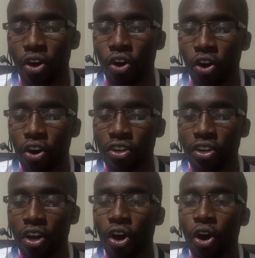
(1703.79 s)

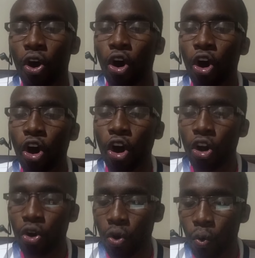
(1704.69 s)
or
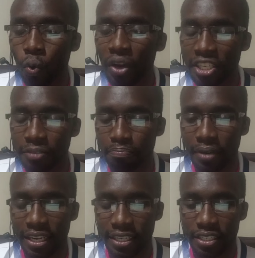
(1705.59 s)
all wheat
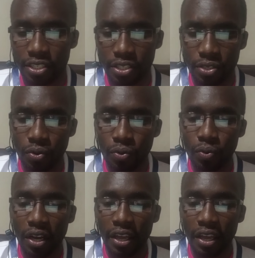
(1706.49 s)
plant. So